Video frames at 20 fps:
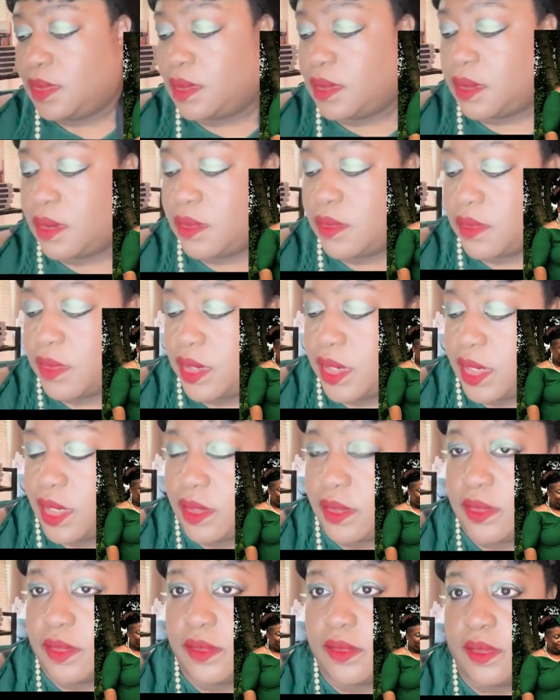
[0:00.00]
All
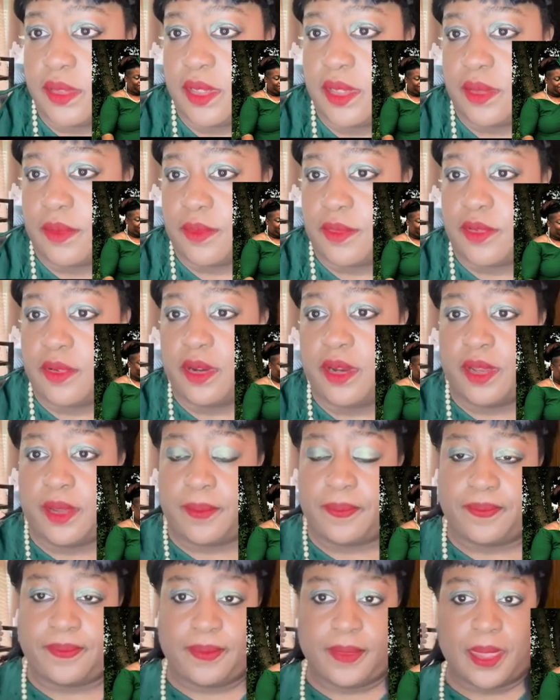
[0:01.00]
right, I am dry.
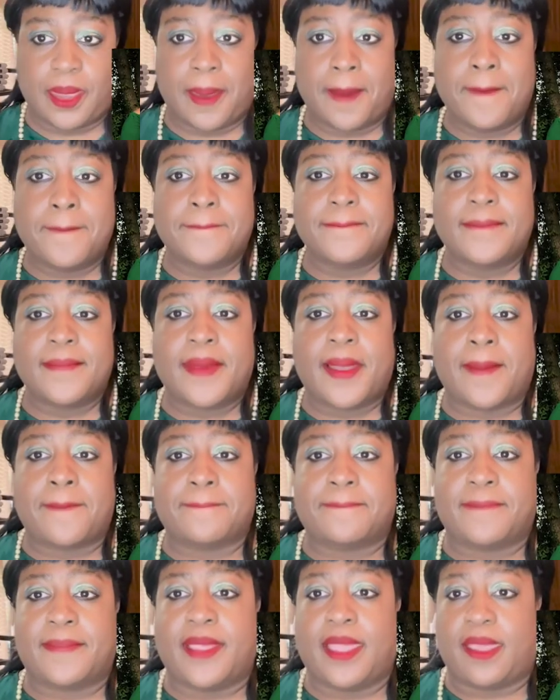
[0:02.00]

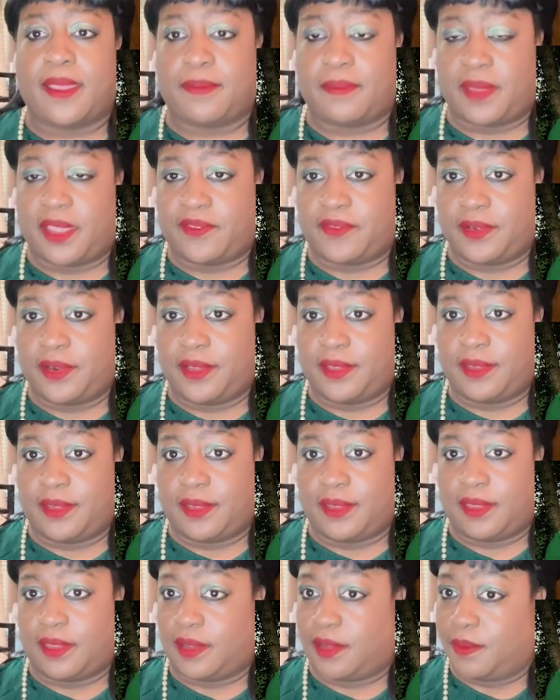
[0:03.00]
And that, my friends,
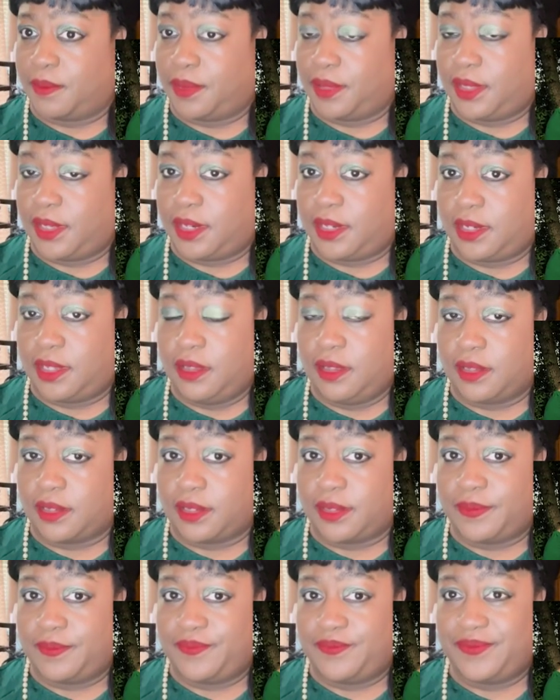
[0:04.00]
is the completed
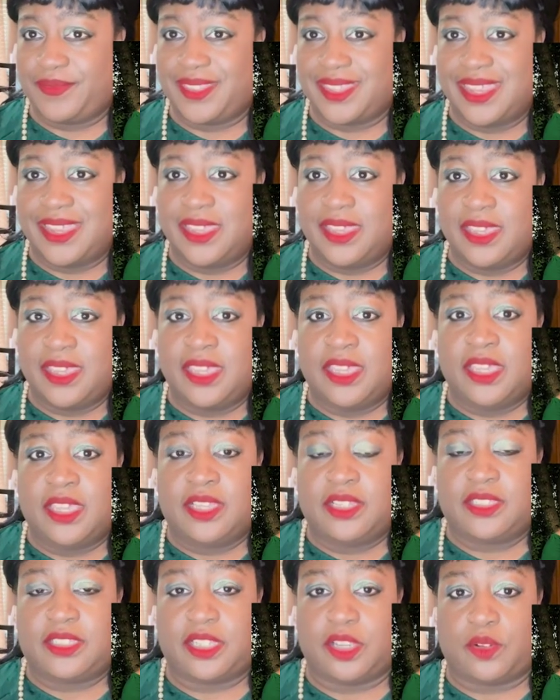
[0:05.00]
look.
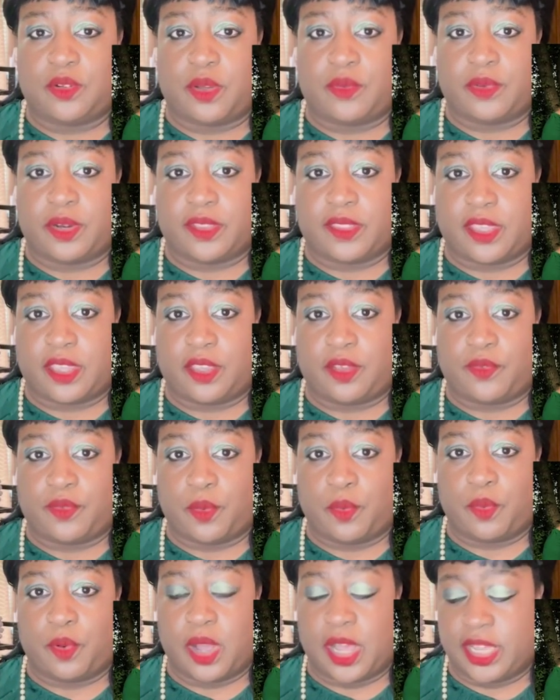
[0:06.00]
So I want to thank you for
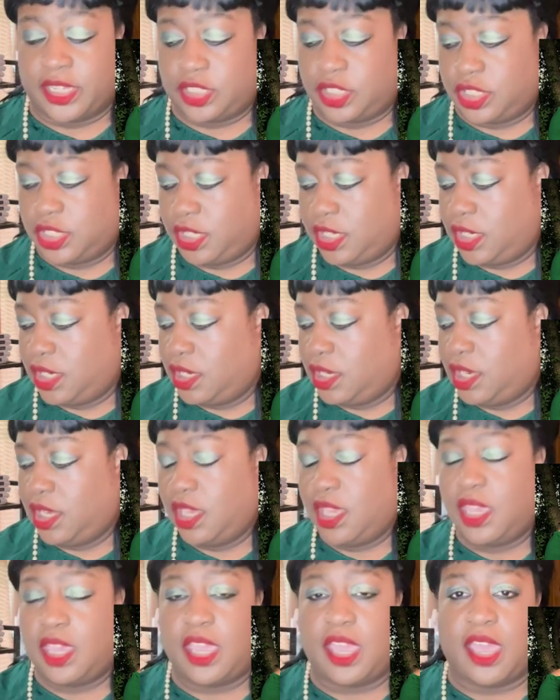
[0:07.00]
watching.
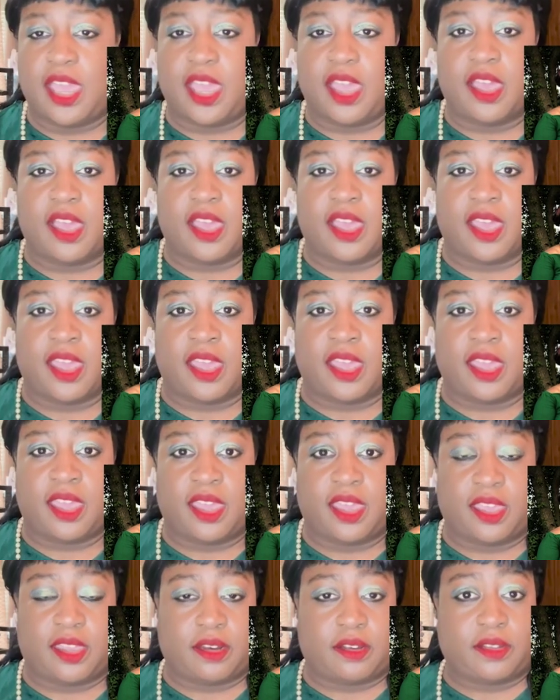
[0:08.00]

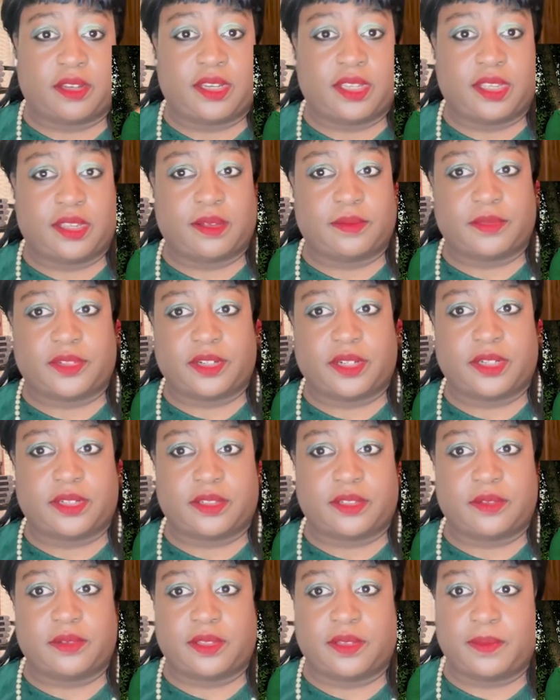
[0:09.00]
I had a good time trying to
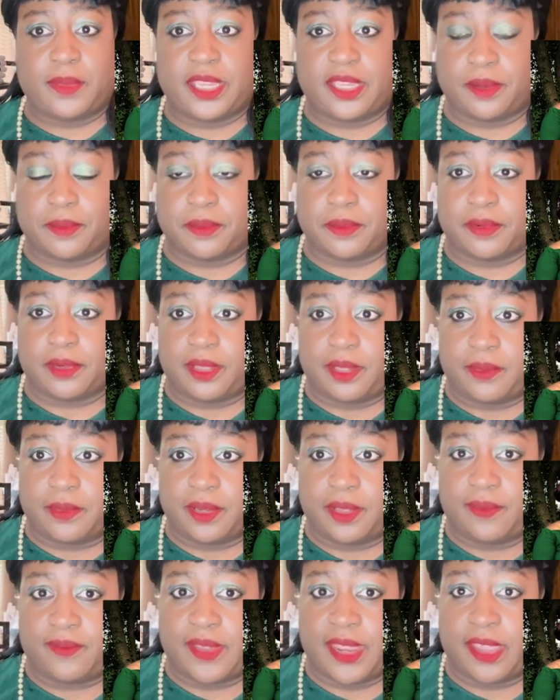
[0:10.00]
do this makeup really,
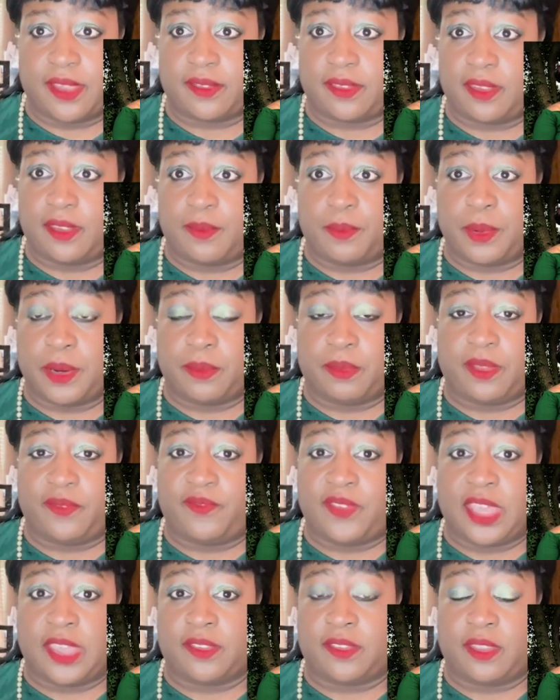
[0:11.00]
really fast. It's probably the
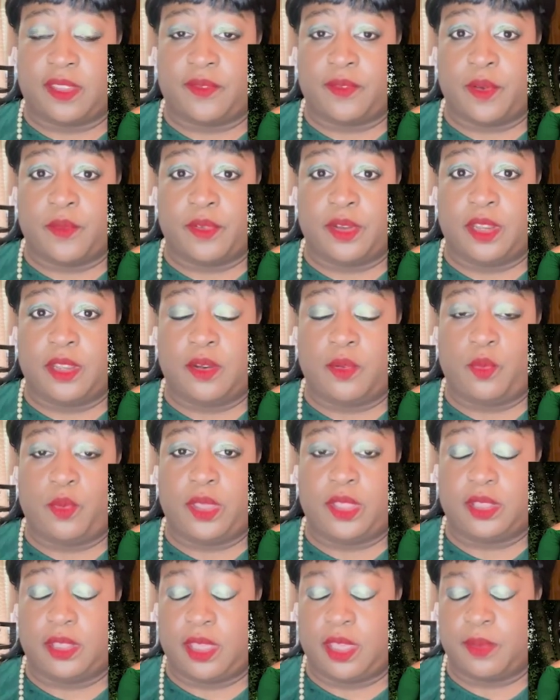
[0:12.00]
fastest I've ever done a
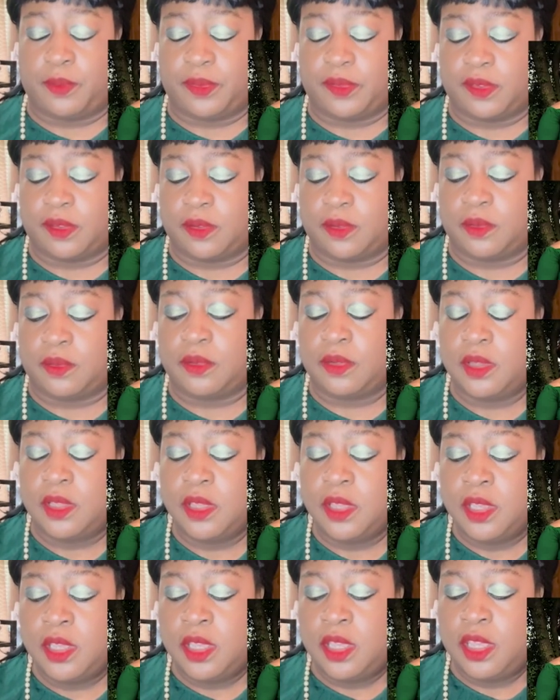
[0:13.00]
weekly episode.
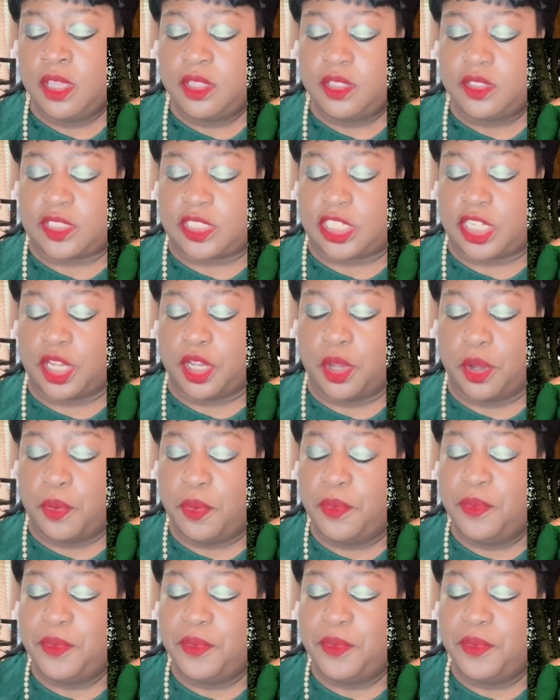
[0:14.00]
So